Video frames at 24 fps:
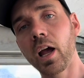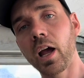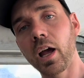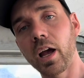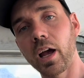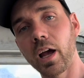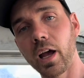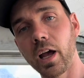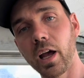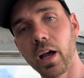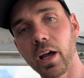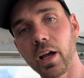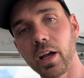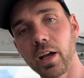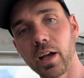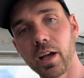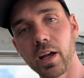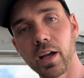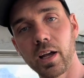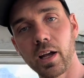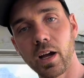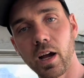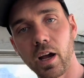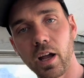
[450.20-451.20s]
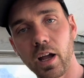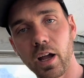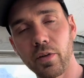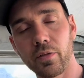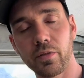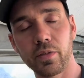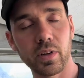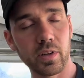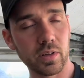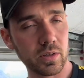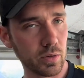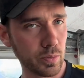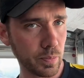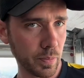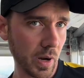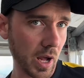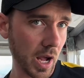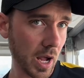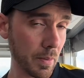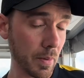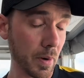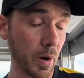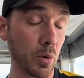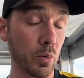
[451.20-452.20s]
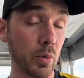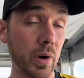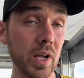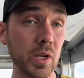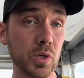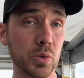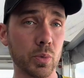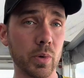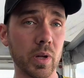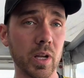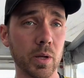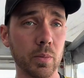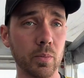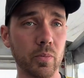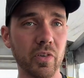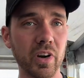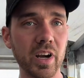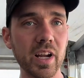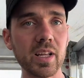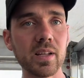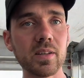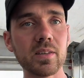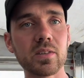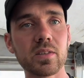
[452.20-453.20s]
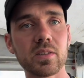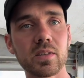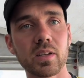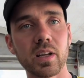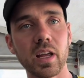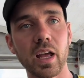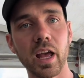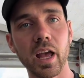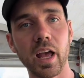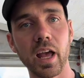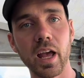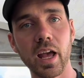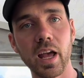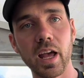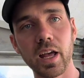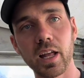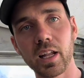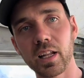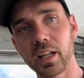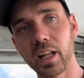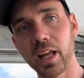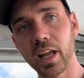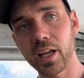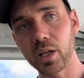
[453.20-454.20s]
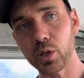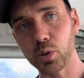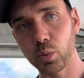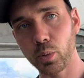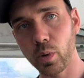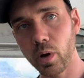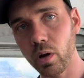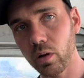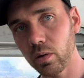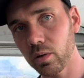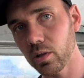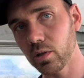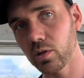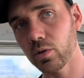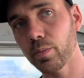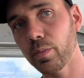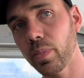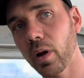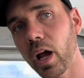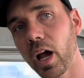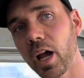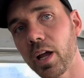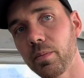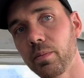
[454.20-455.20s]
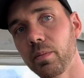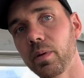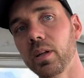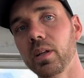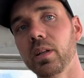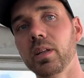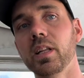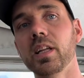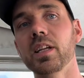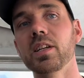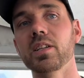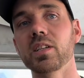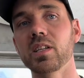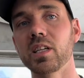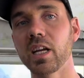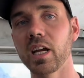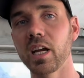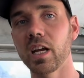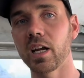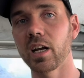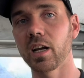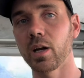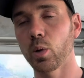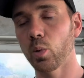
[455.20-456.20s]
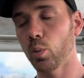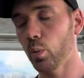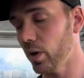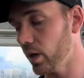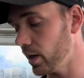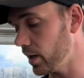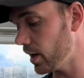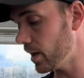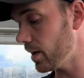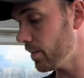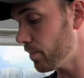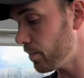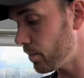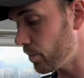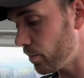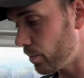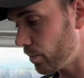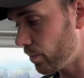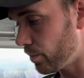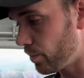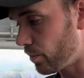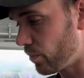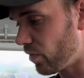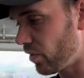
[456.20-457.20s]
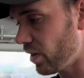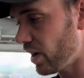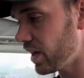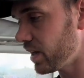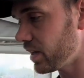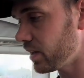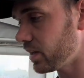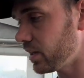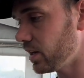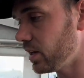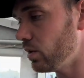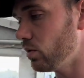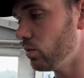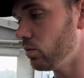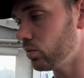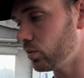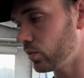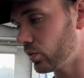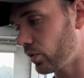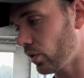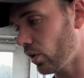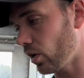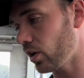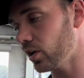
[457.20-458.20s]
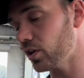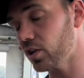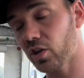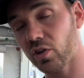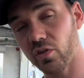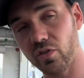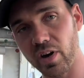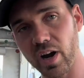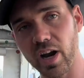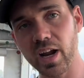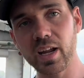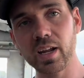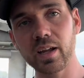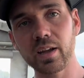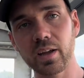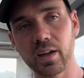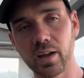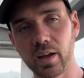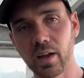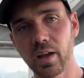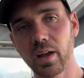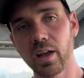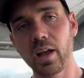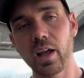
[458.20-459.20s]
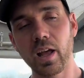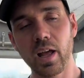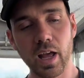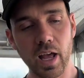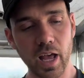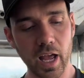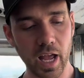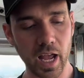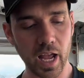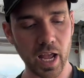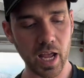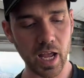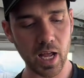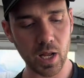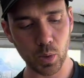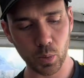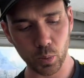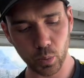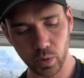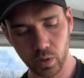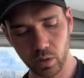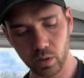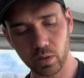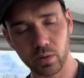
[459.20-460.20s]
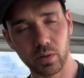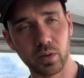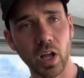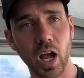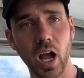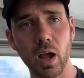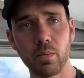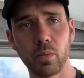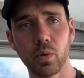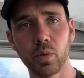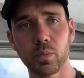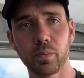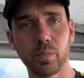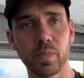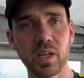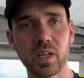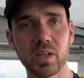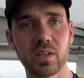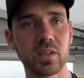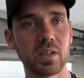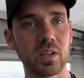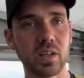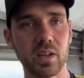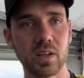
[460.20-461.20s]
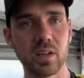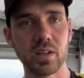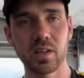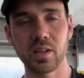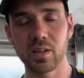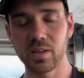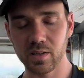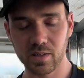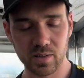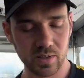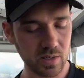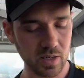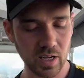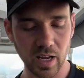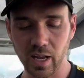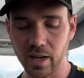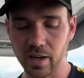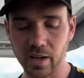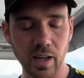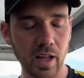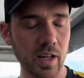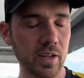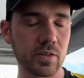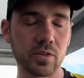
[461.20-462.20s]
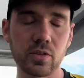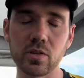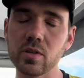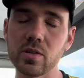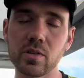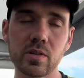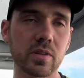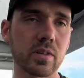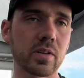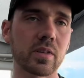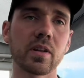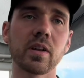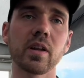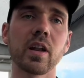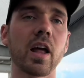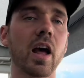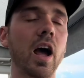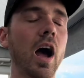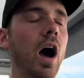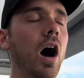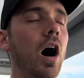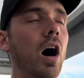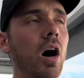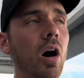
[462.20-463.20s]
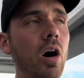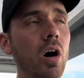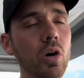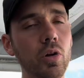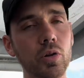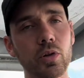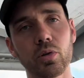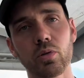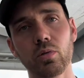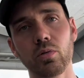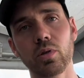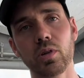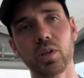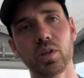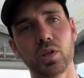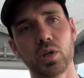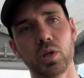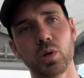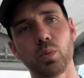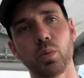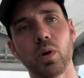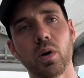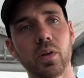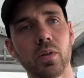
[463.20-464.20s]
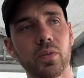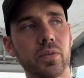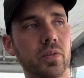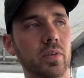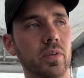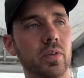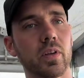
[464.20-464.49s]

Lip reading: Everything's supplied by race winning brands, and as well they supplied me this year with a brand new Dart crank, and we got diamond pistons and just all the goodies you want.